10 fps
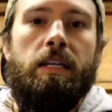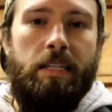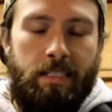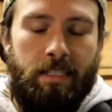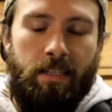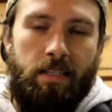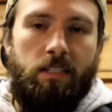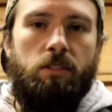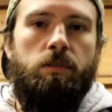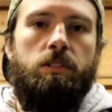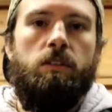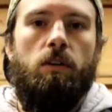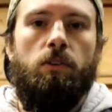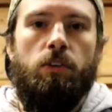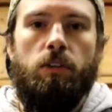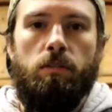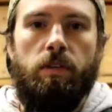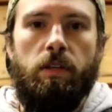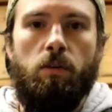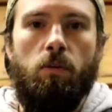easy thing to install into your
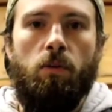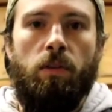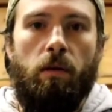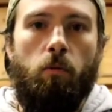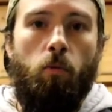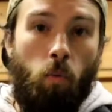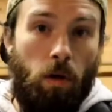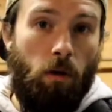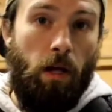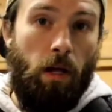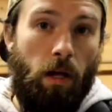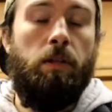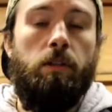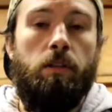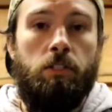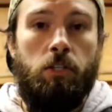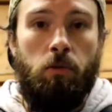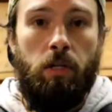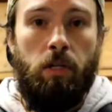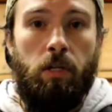vehicle that will help in the
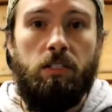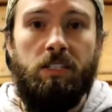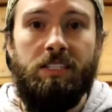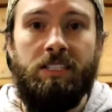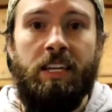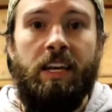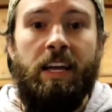tuning process.